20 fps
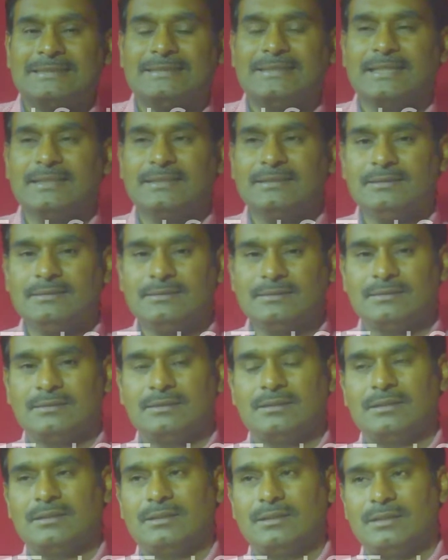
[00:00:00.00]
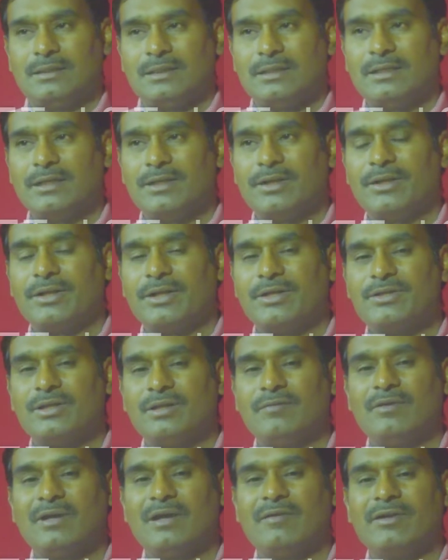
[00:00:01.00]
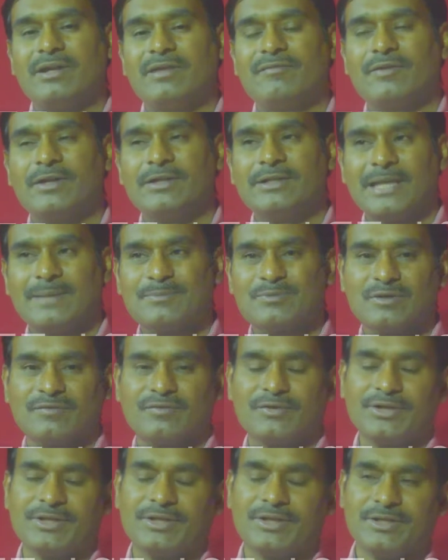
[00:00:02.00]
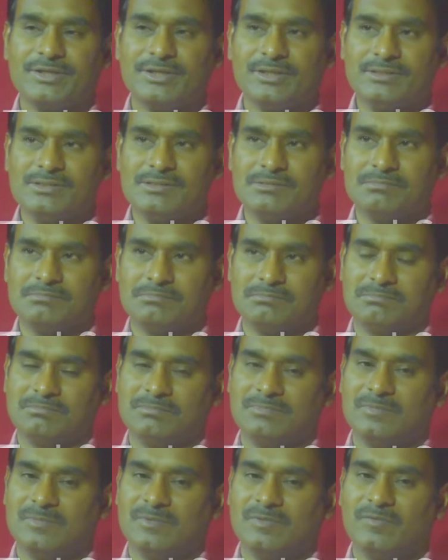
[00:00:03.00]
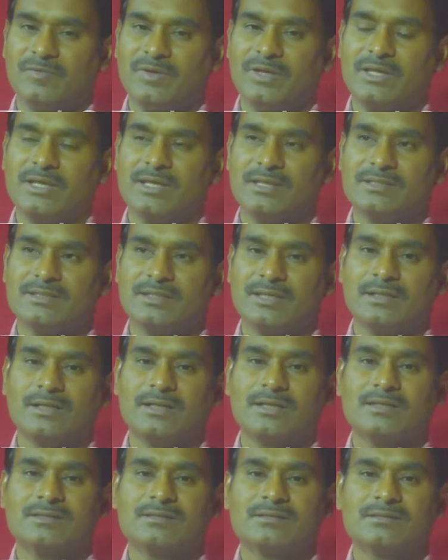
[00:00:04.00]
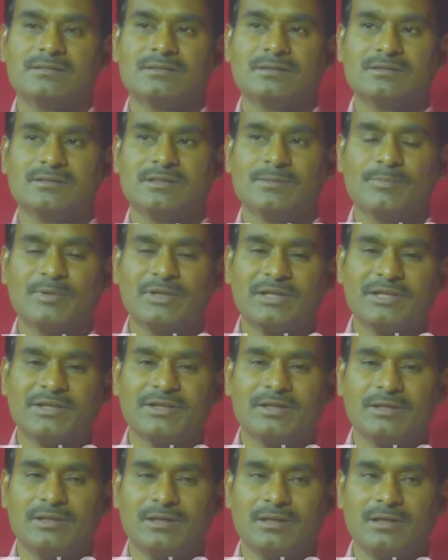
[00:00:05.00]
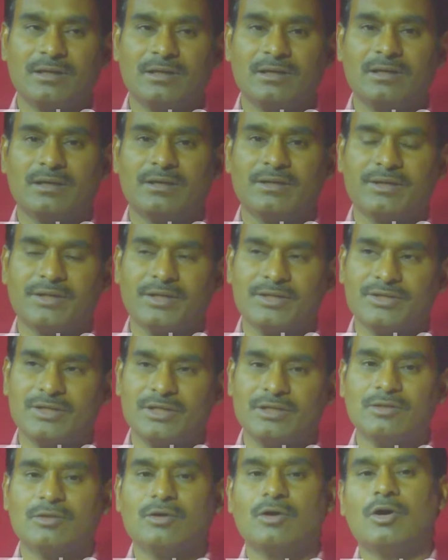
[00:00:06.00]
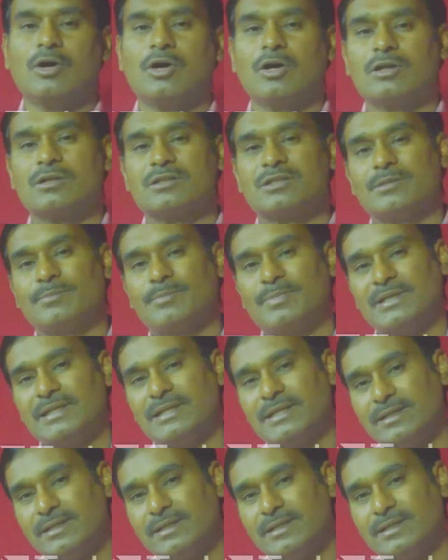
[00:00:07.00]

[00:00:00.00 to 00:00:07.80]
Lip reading: Then in a regression we have a different types of regressions. We can say that as the simple regression or simple